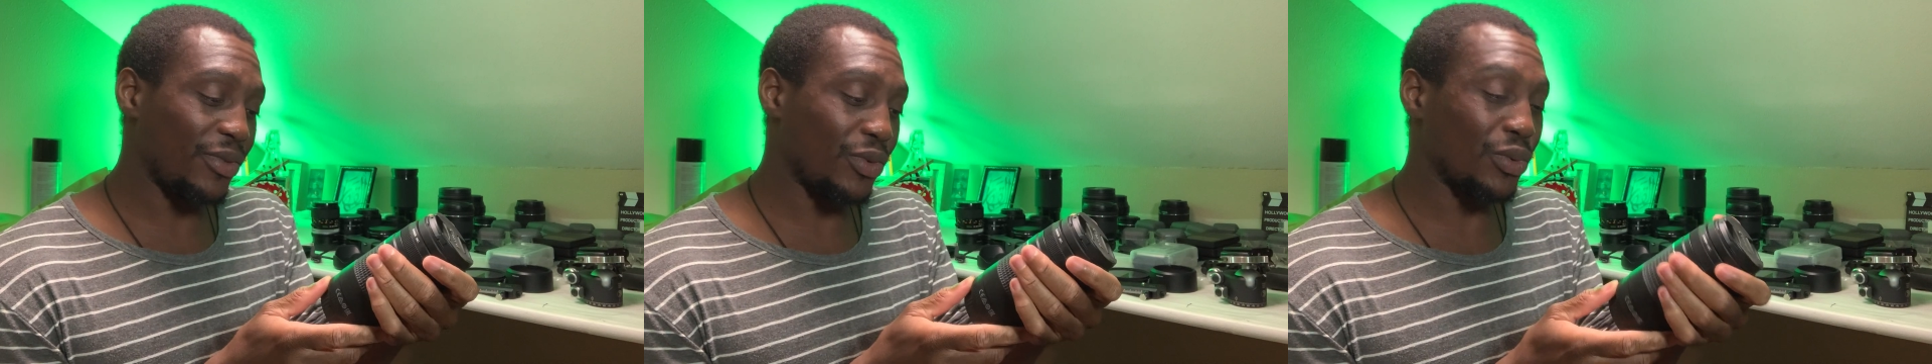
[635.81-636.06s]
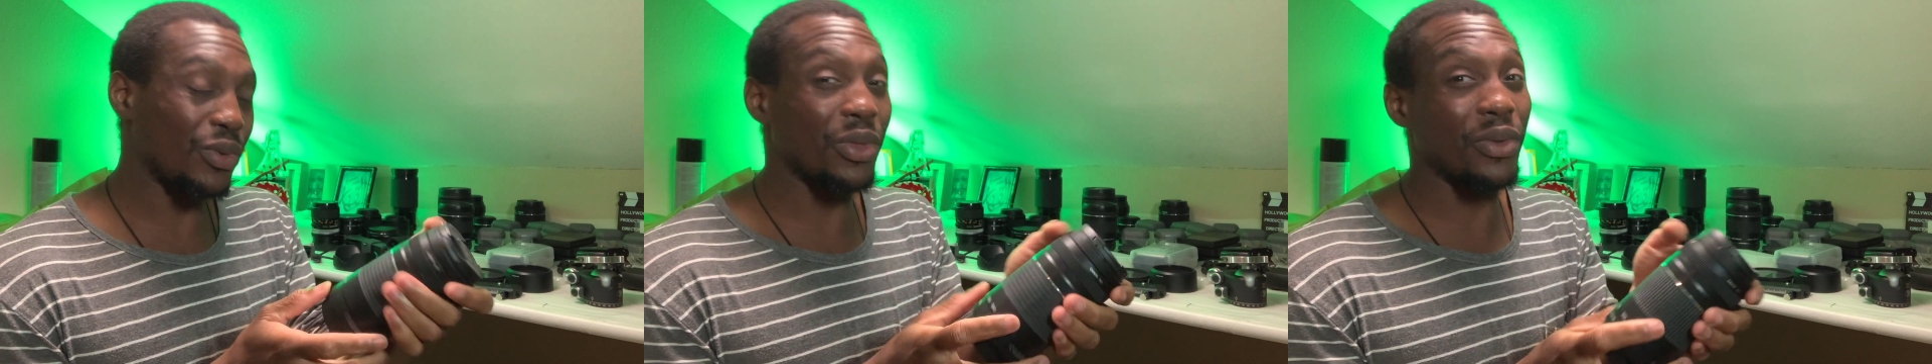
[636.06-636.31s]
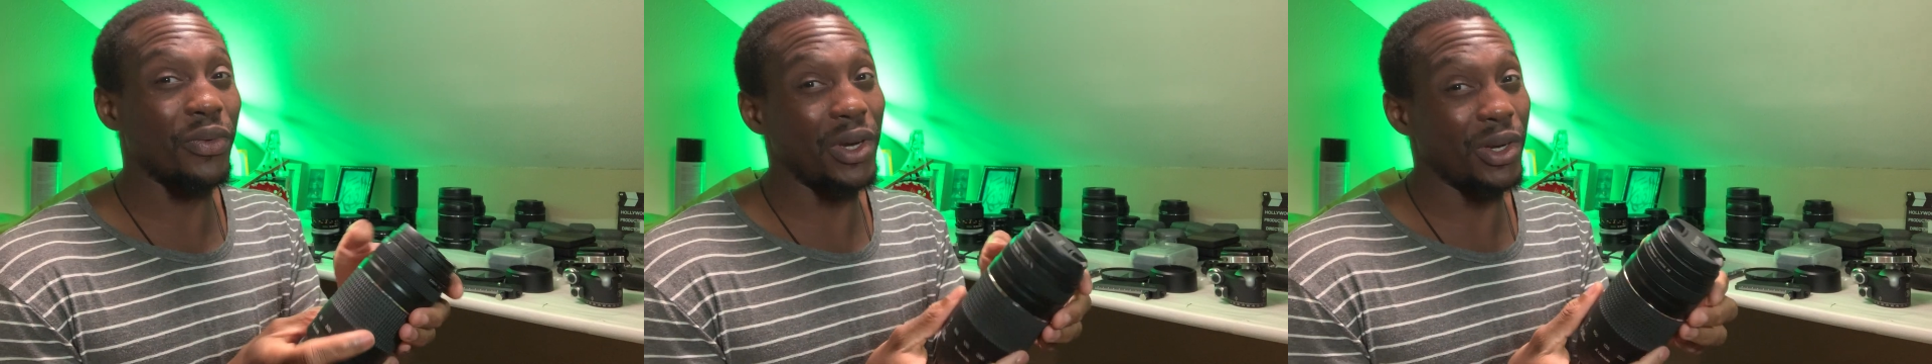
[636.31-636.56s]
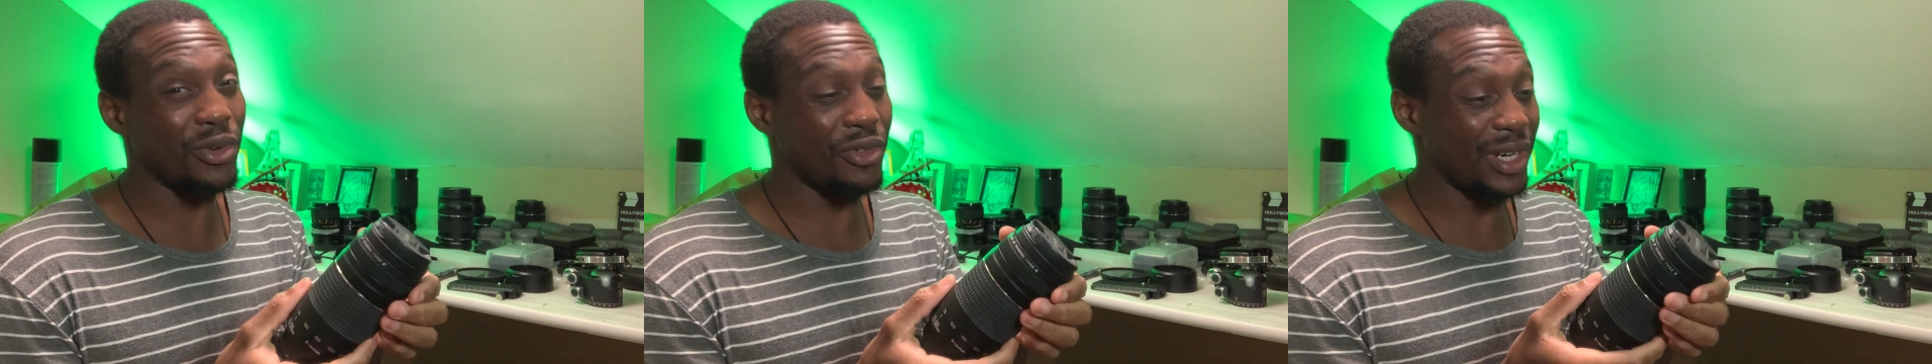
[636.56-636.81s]
to
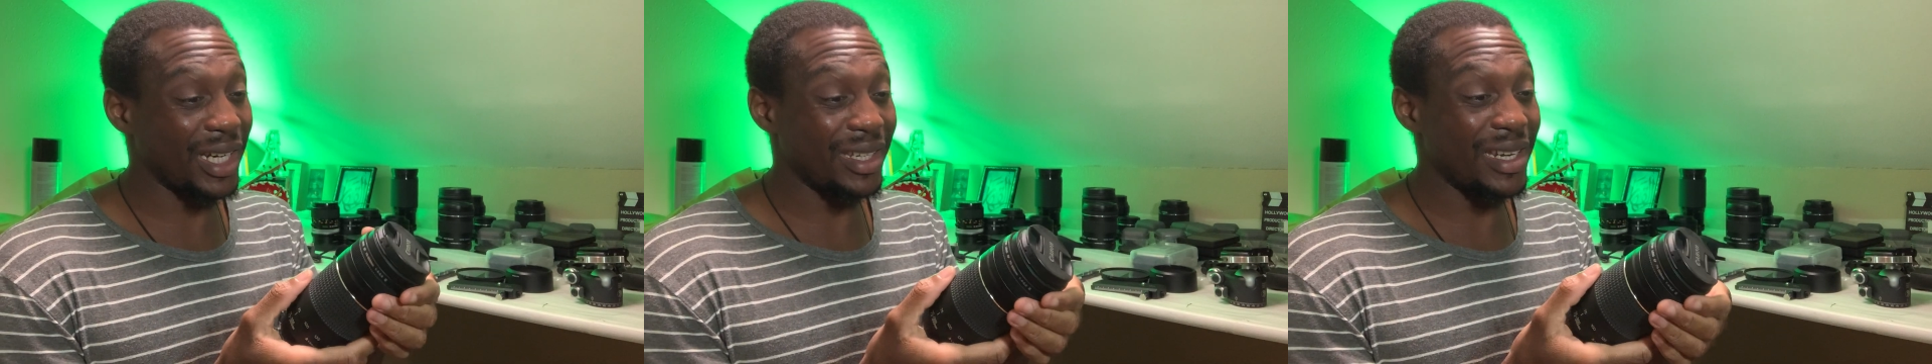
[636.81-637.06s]
300.